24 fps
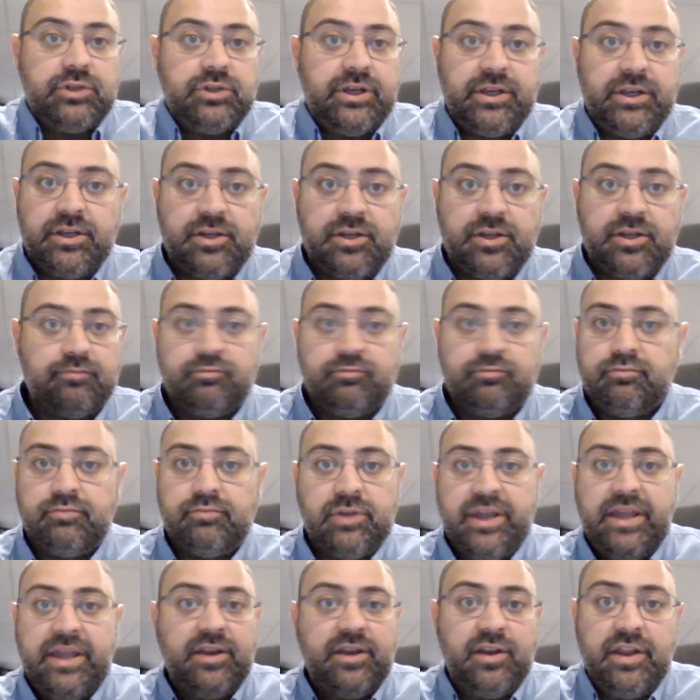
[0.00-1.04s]
like
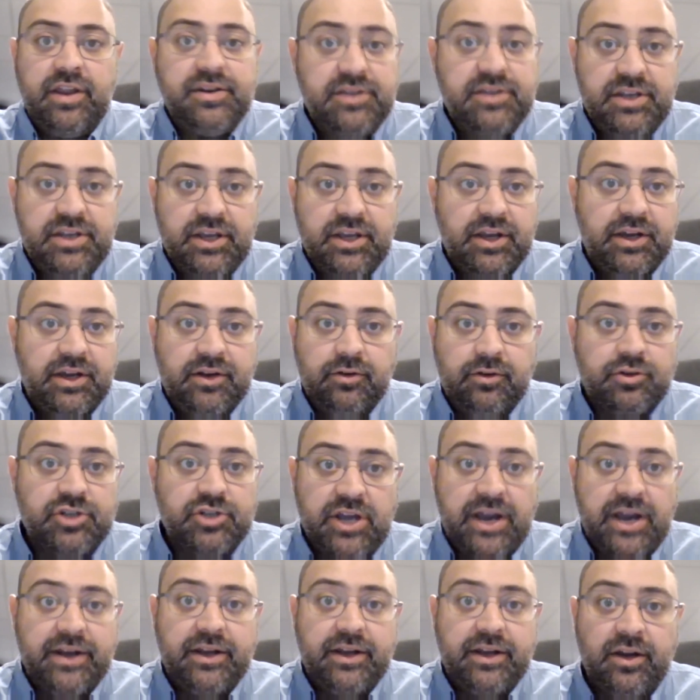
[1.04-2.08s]
in India or
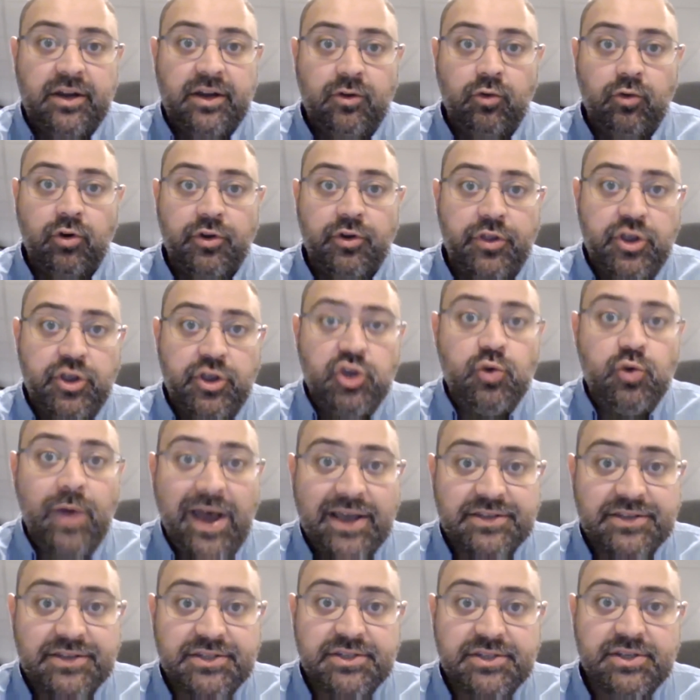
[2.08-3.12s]
China or the
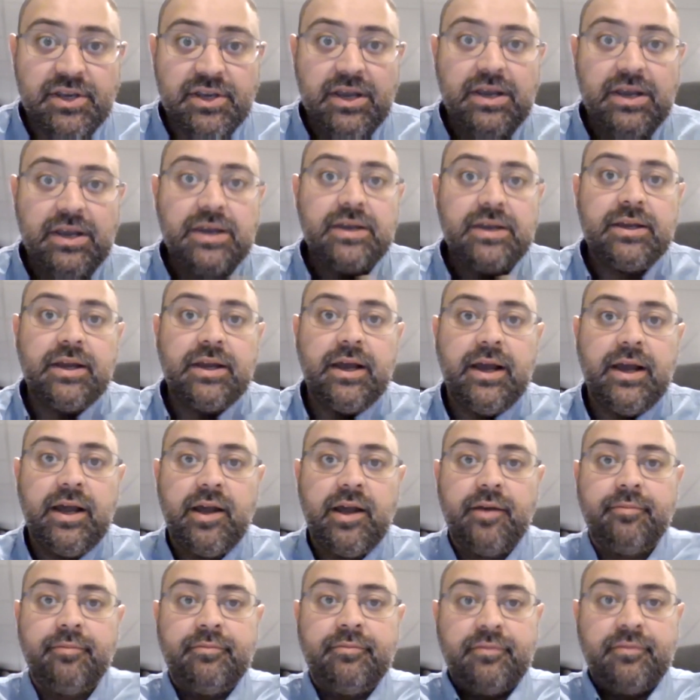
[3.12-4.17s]
US,
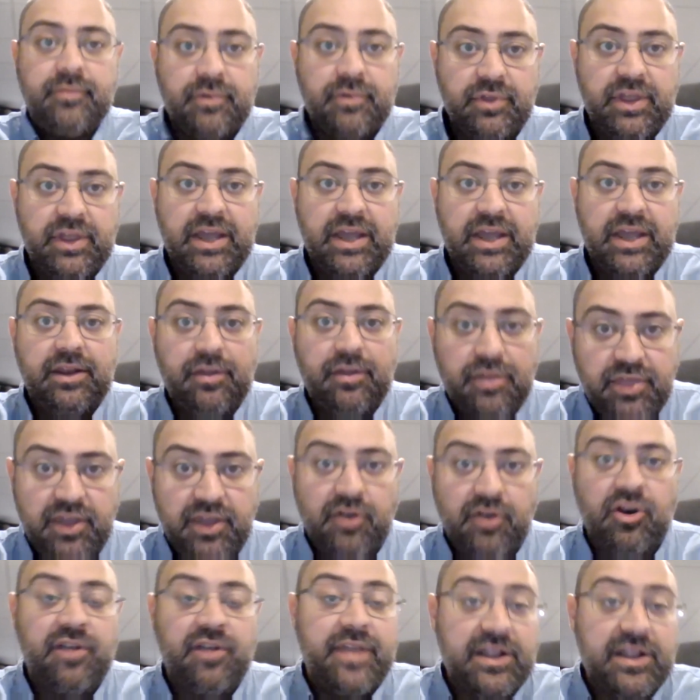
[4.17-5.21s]
then in
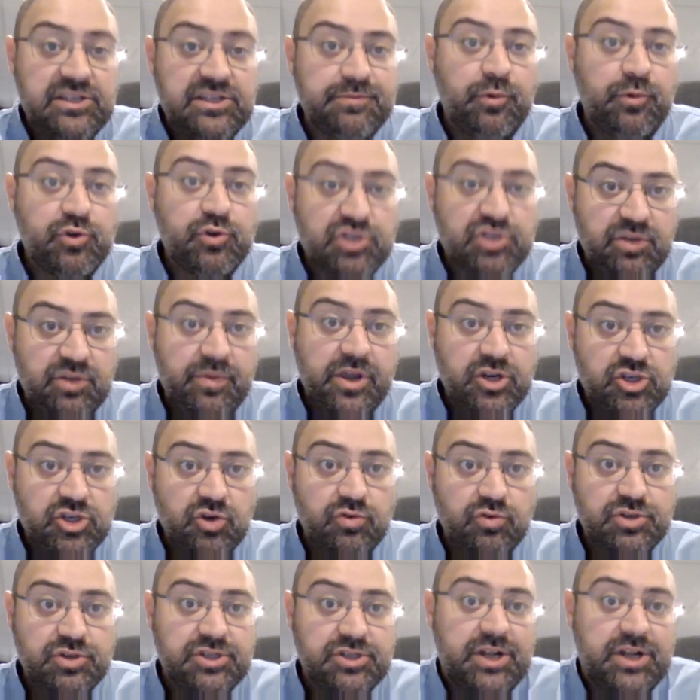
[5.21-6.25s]
theory that's supposed to be a
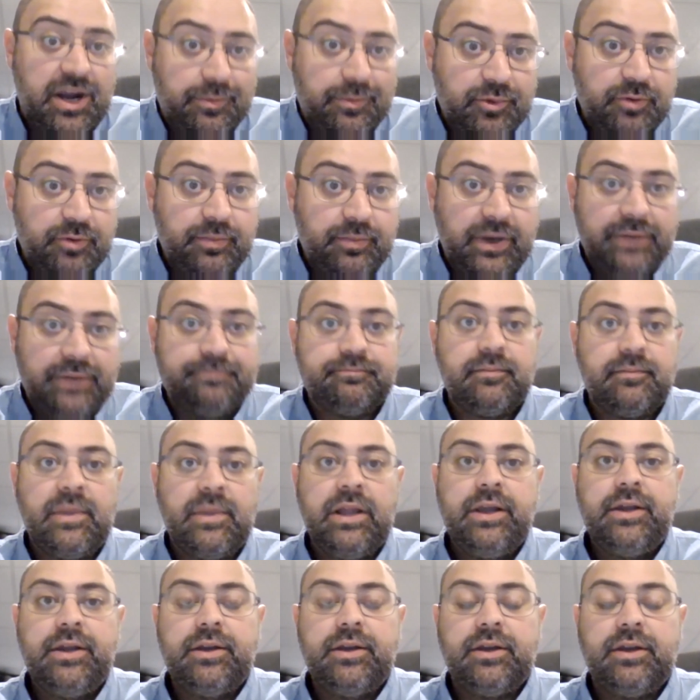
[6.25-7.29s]
showstopper. But
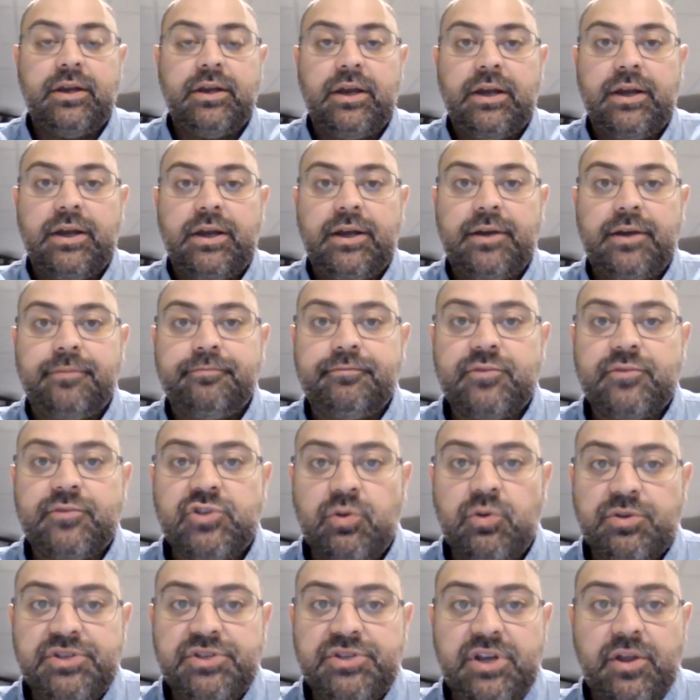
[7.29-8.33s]

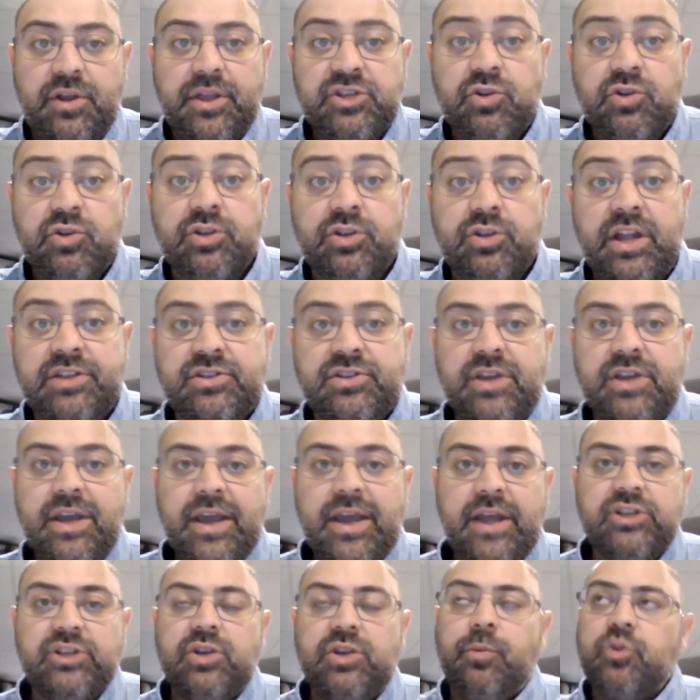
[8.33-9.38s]
so we'll see how that. So
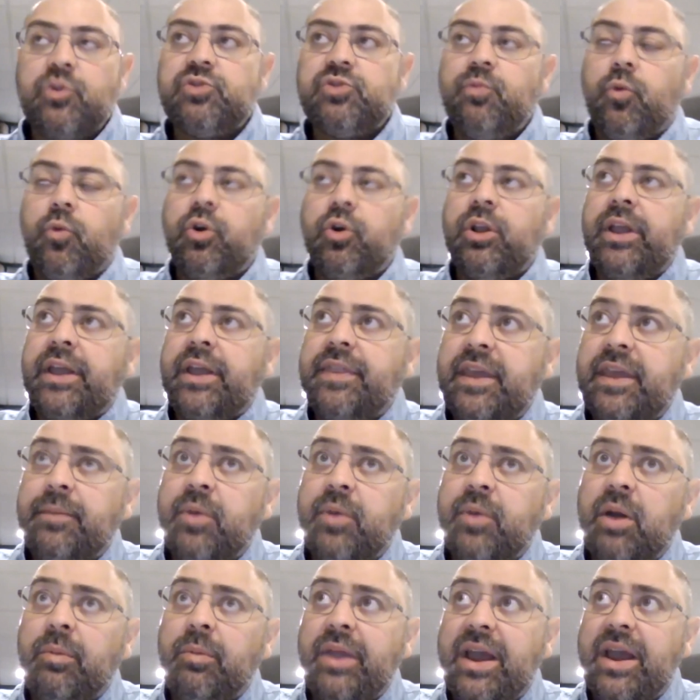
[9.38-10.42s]
it's almost more like they'd
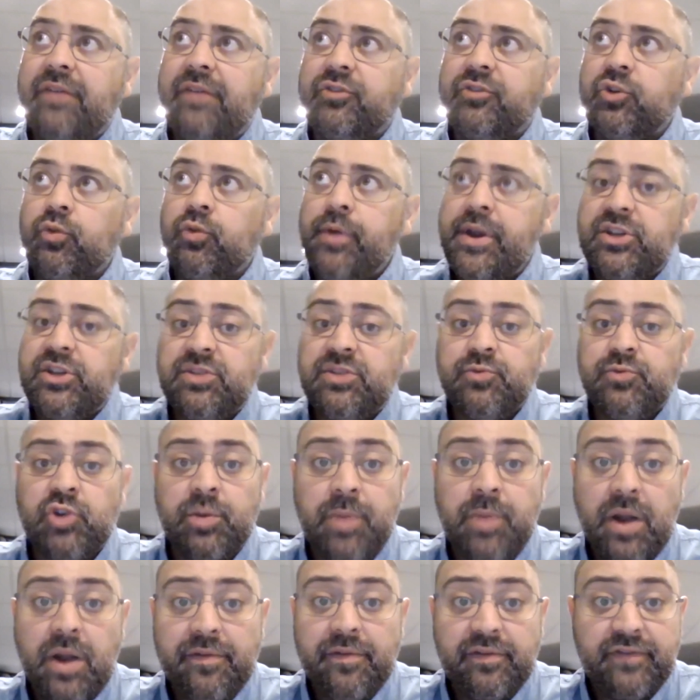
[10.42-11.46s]
probably have to arrange some sort
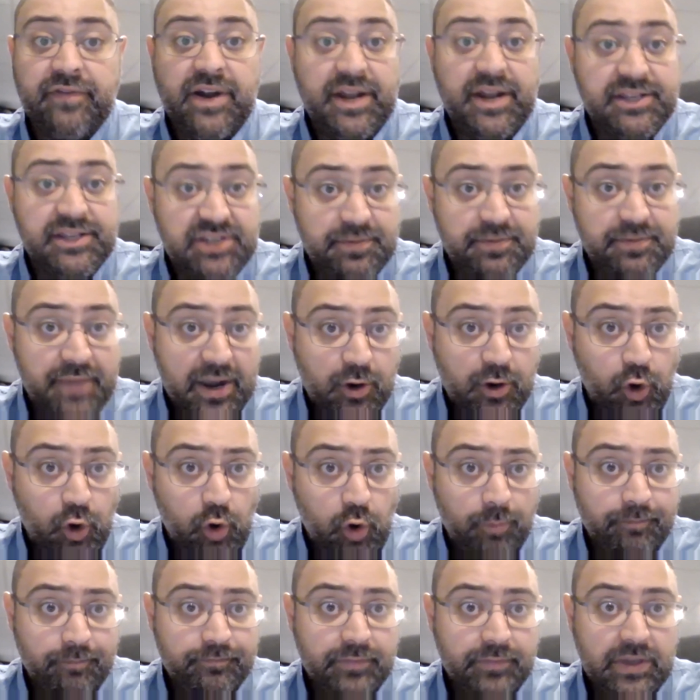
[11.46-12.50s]
of private financing back
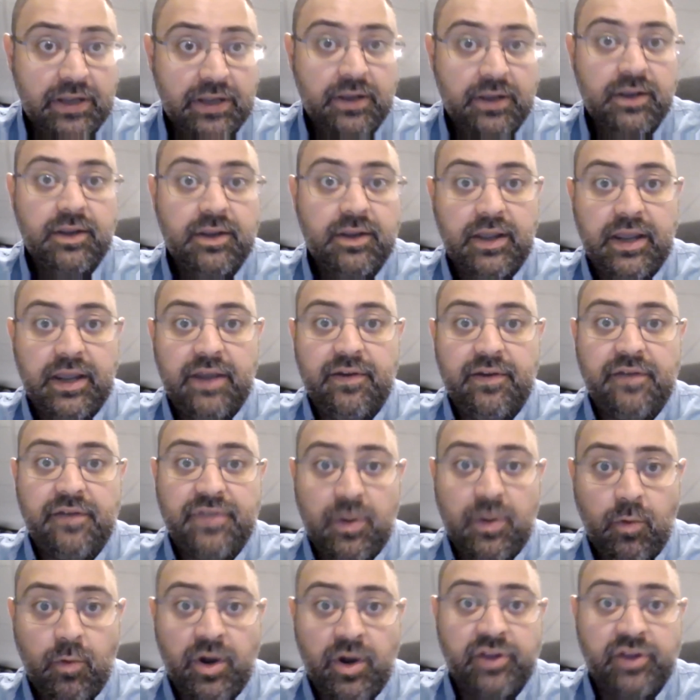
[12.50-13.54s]
home if
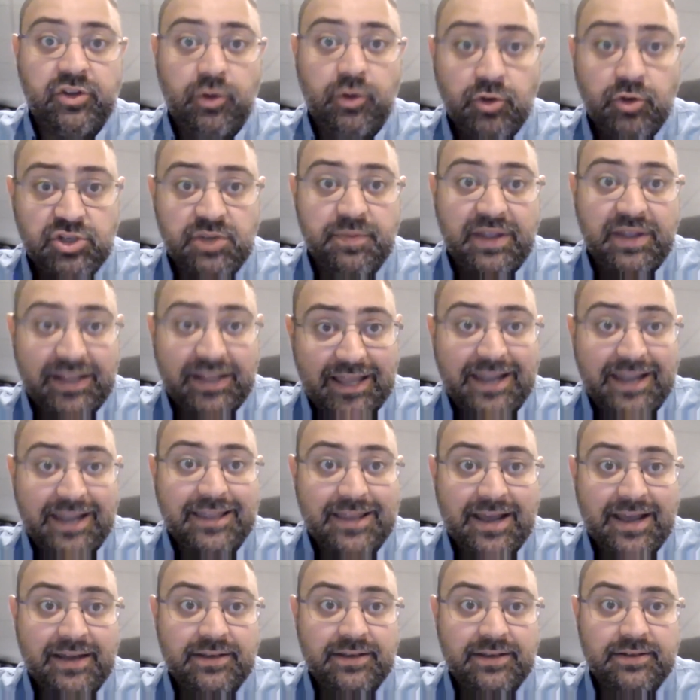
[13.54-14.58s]
they wanted to do something like
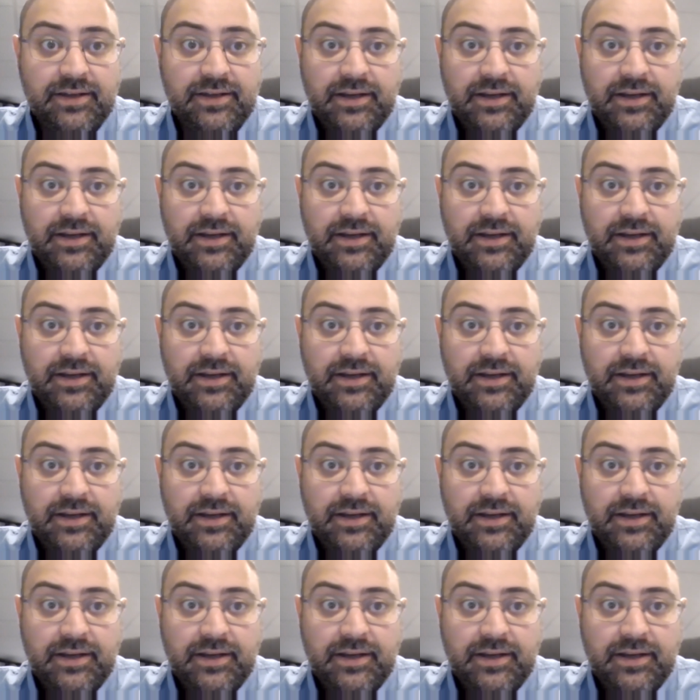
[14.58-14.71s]
that.